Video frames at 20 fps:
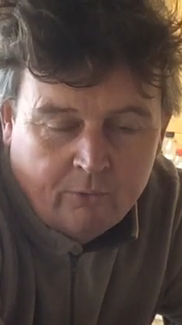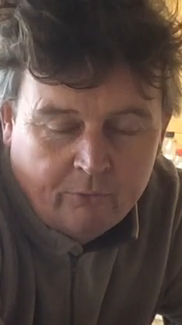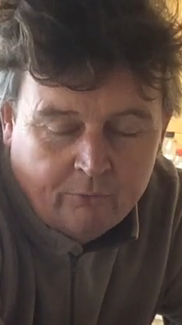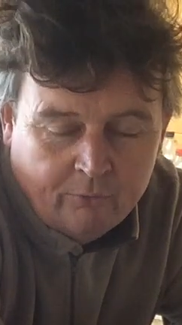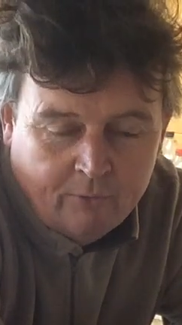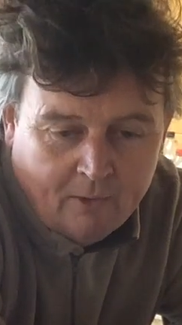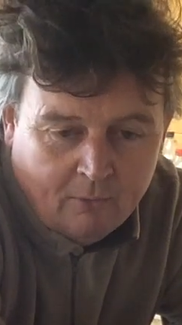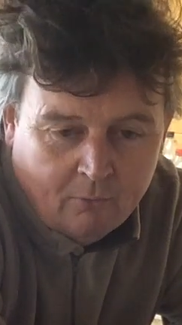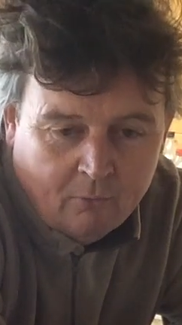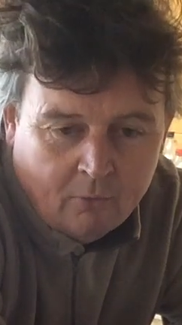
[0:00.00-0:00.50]
It's
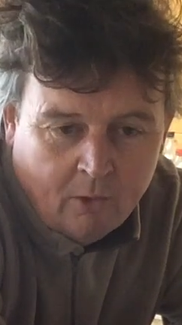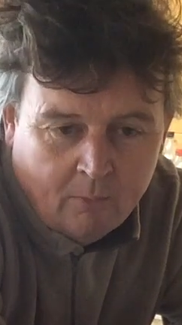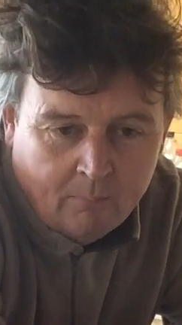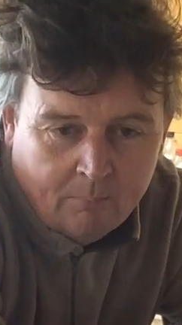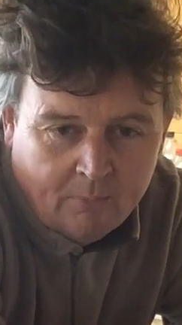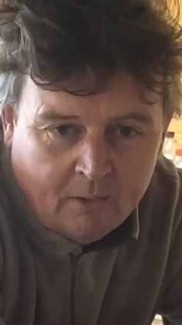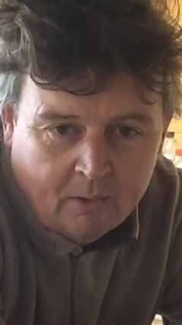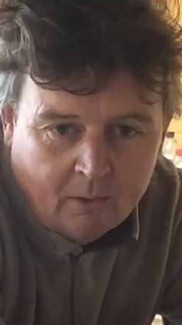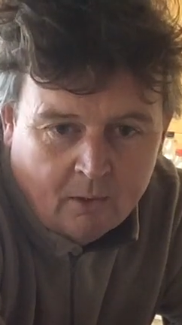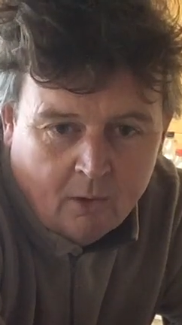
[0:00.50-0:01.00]
now
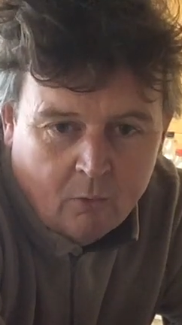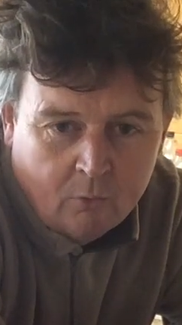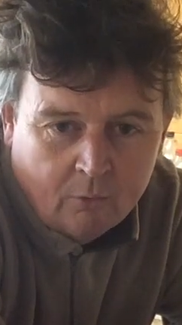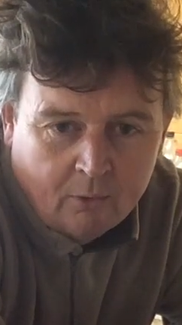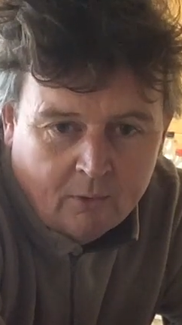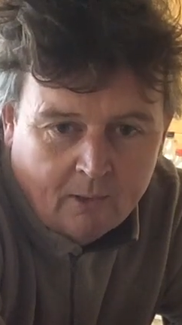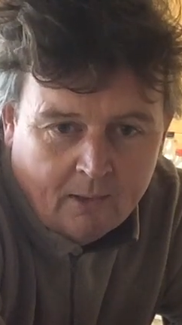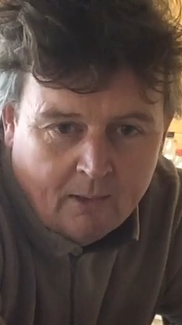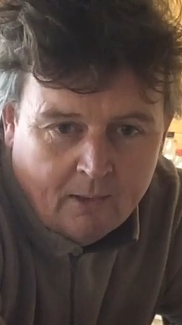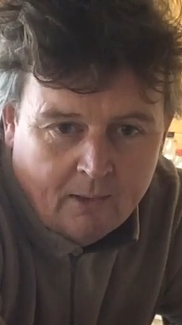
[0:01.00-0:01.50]
been cold
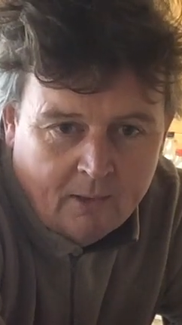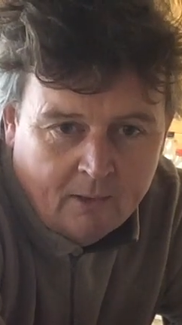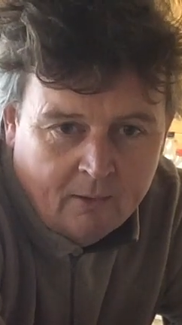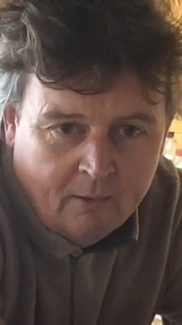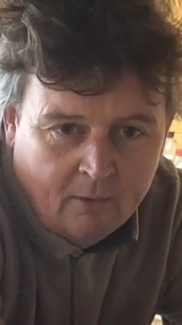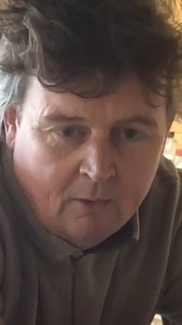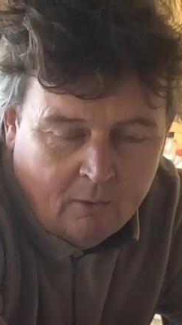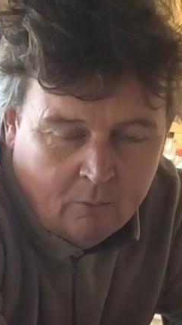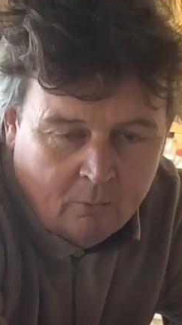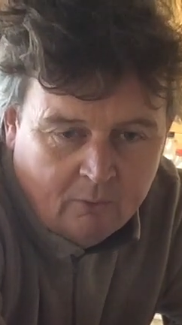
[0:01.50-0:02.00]
and clear,
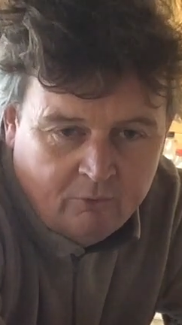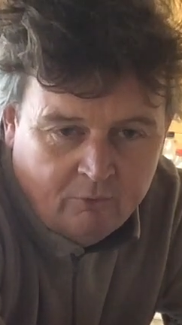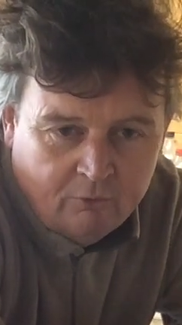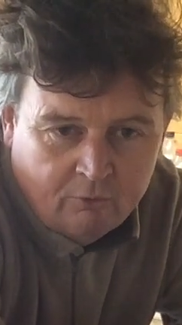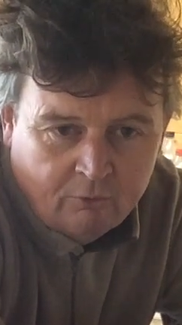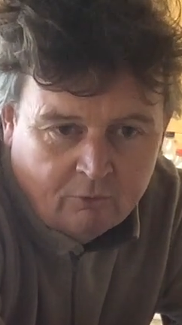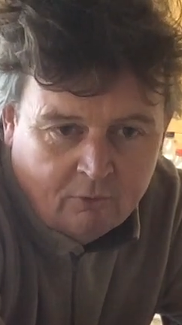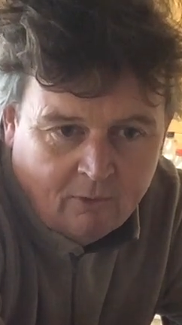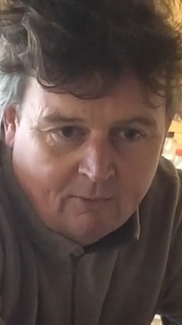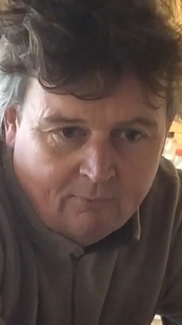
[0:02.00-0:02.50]
which is
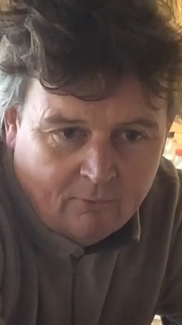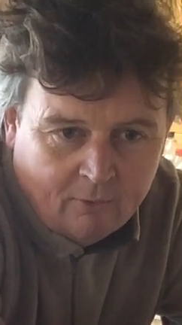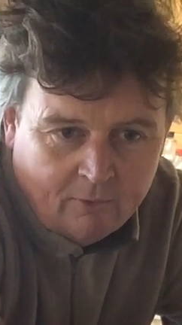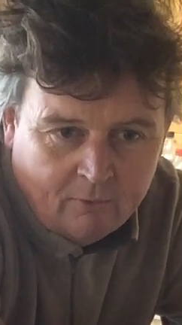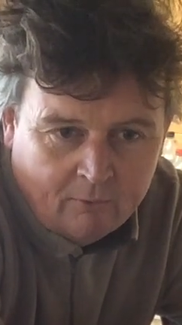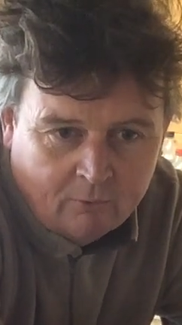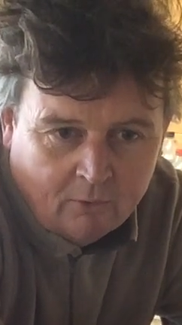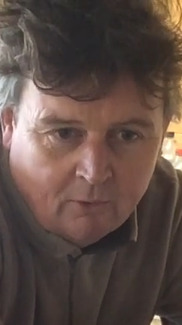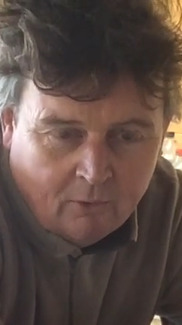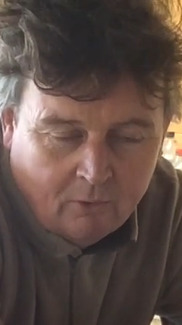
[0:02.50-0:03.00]
just
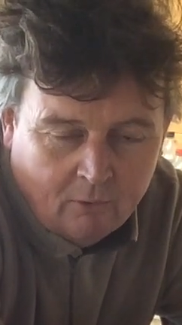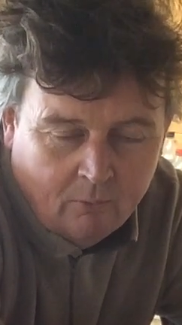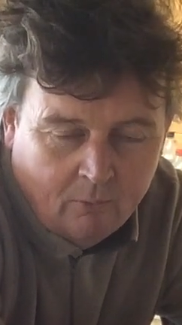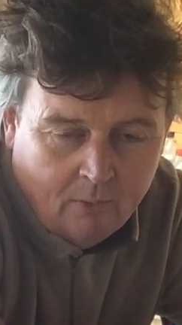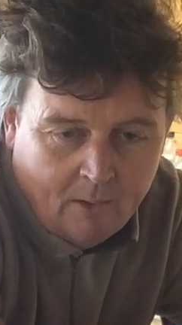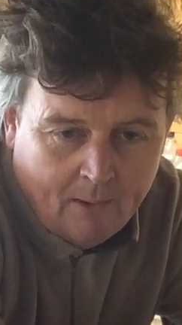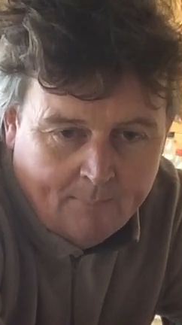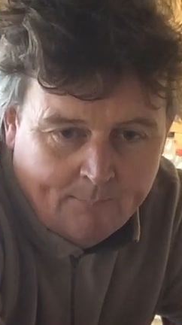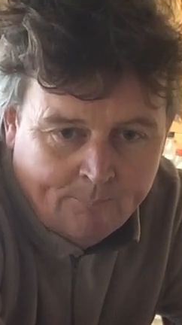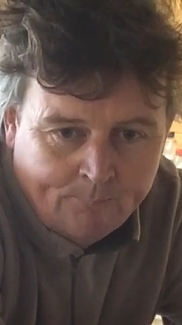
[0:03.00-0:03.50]
lovely. So
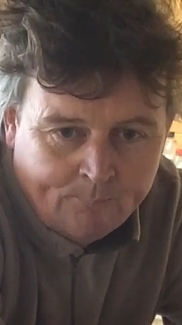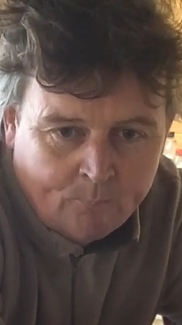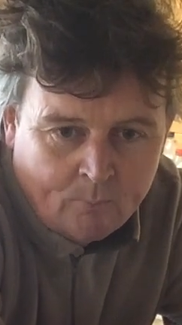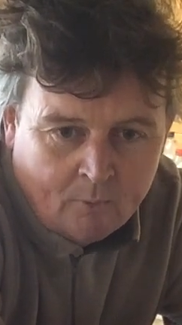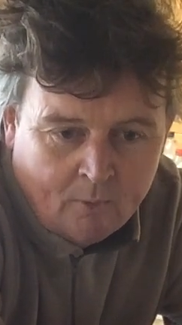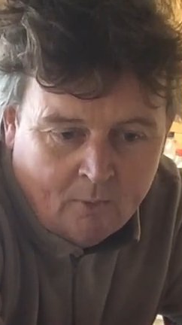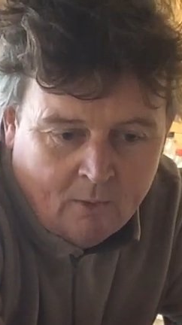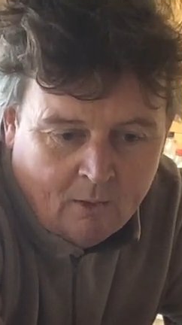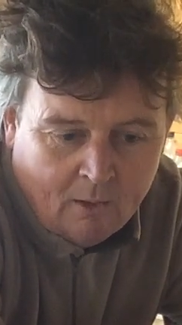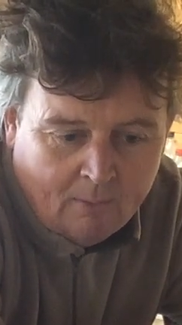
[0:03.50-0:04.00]
um,
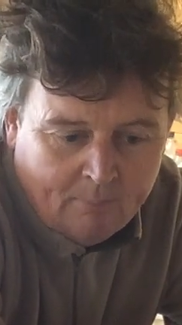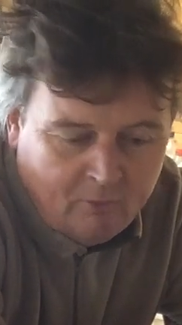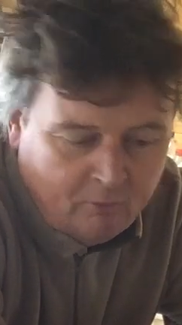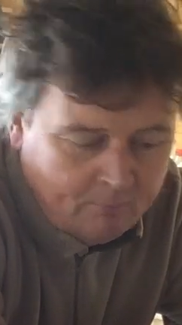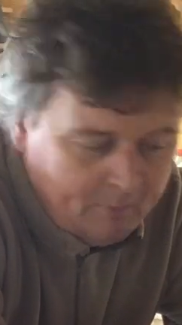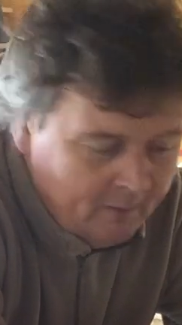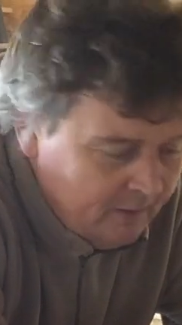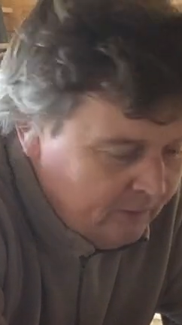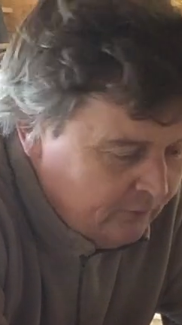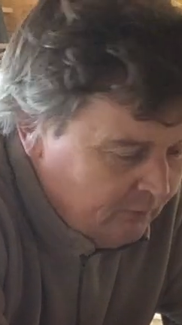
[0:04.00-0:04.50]
I've been
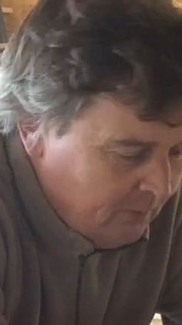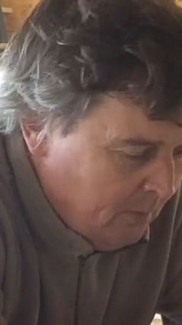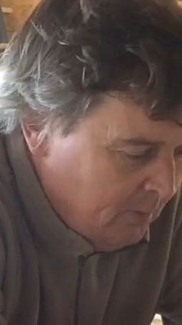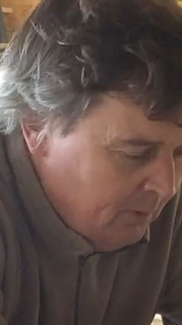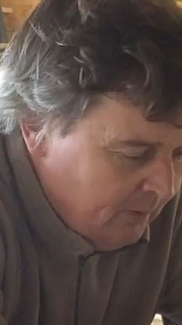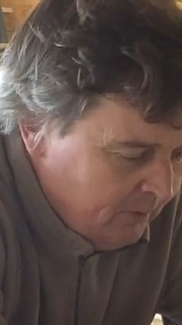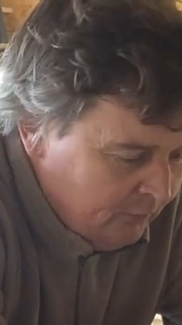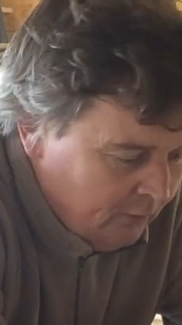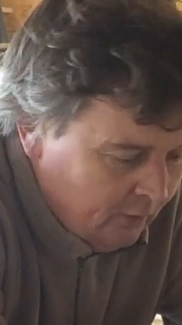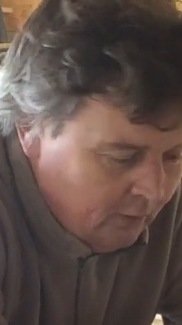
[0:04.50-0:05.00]
spending some of
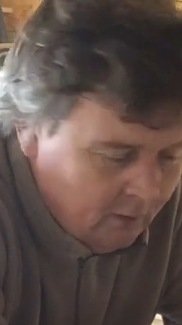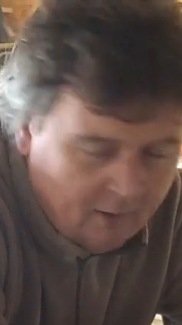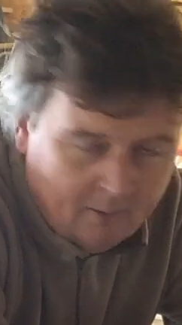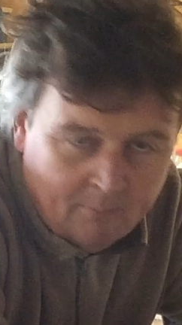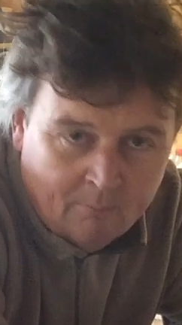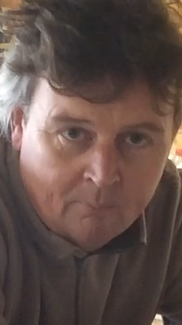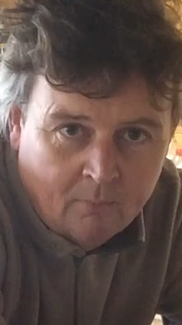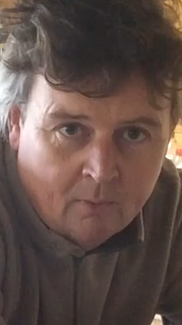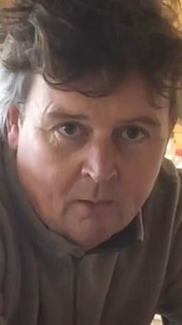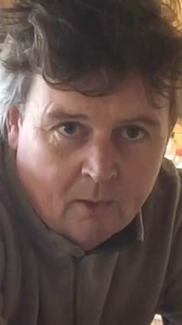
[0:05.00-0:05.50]
my
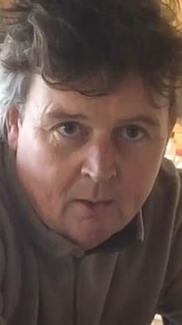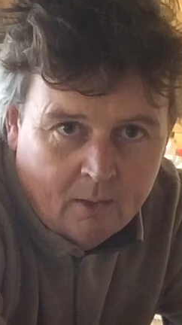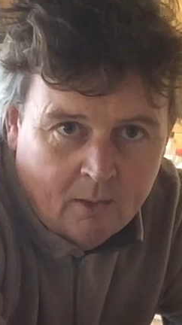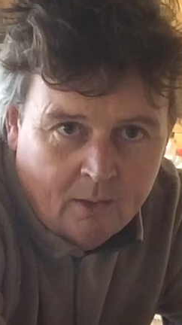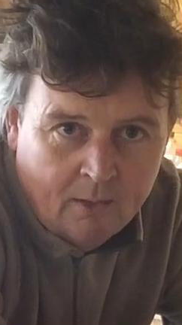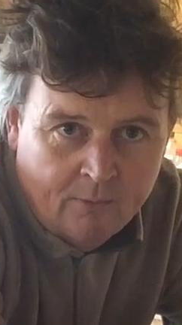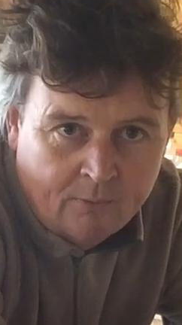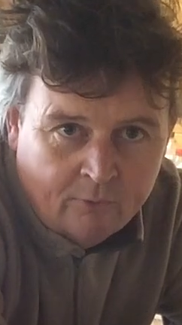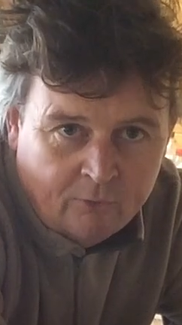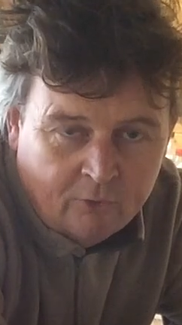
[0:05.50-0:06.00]
time
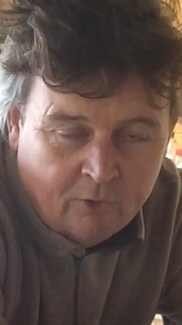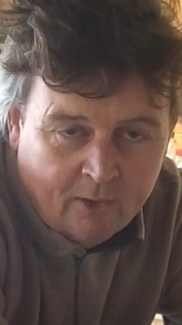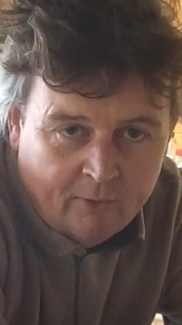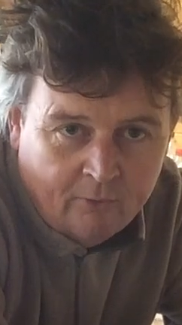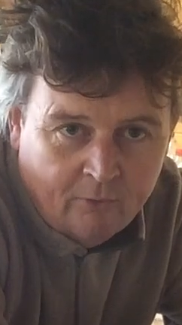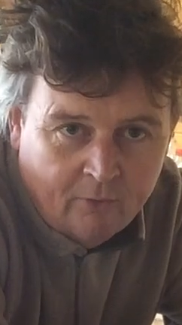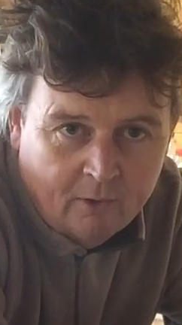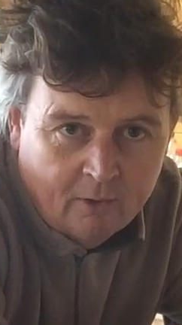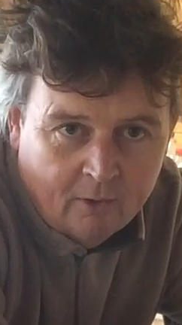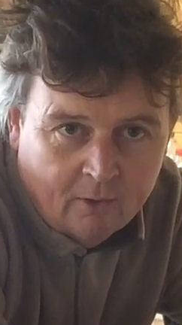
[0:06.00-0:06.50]
in the
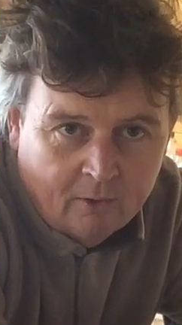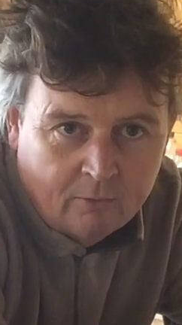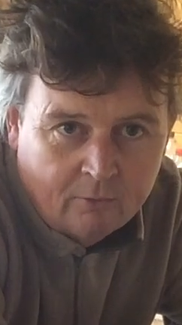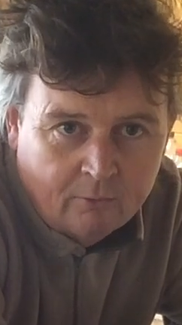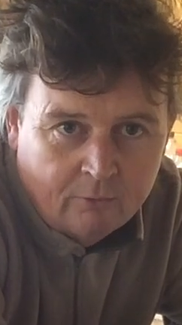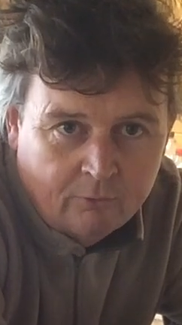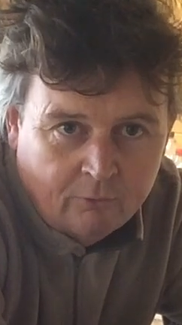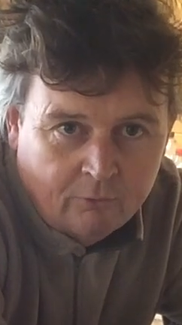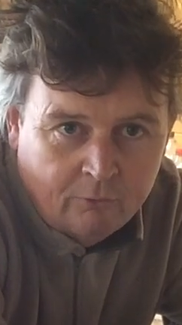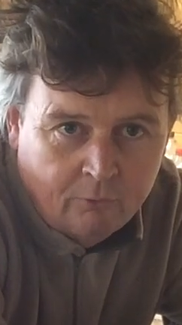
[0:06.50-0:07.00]
shed here,
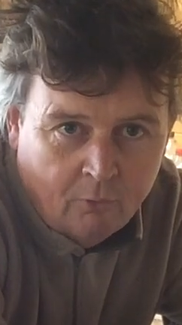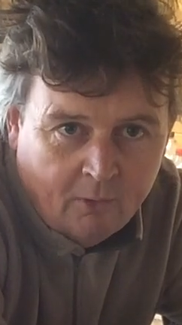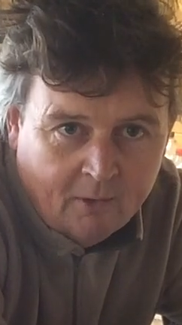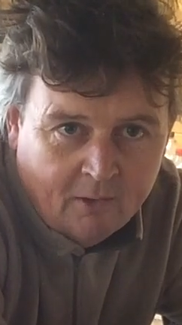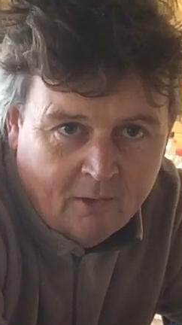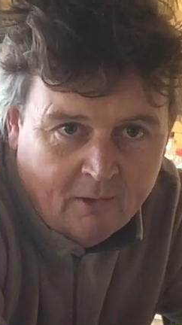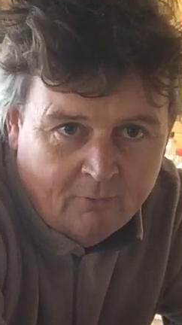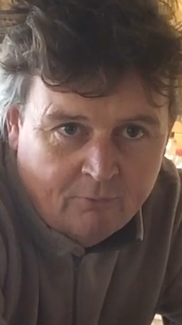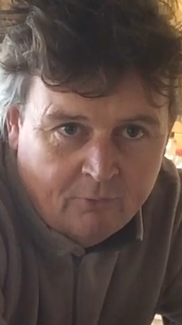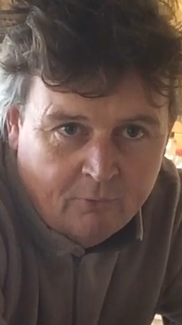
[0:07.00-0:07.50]
just knocking
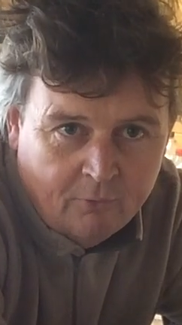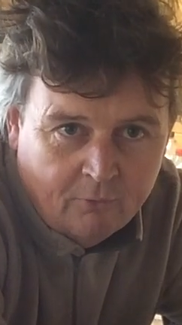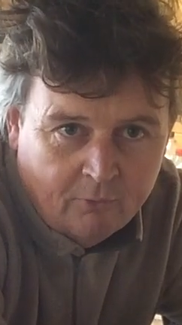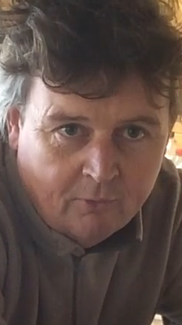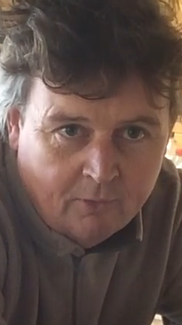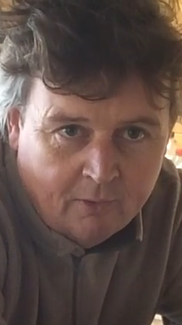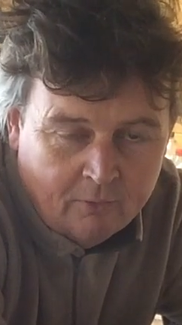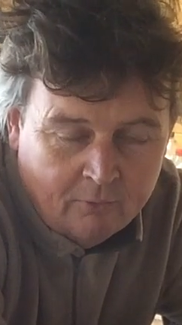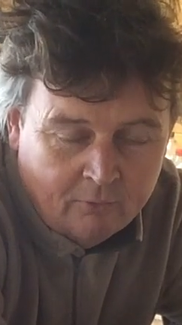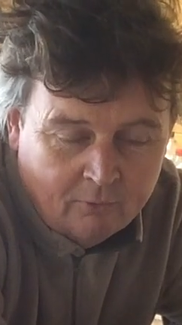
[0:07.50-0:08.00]
out a few
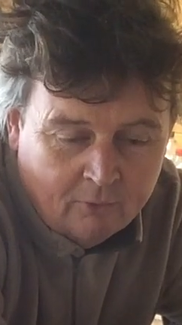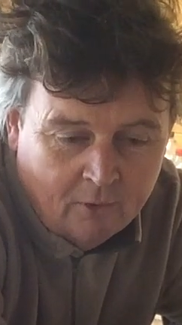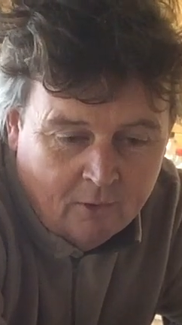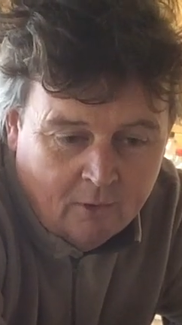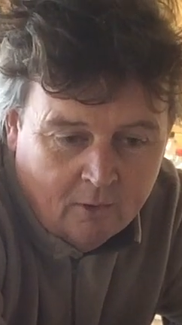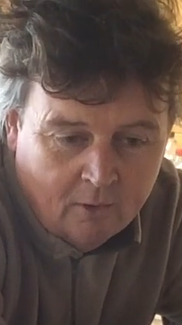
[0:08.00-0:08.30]
things,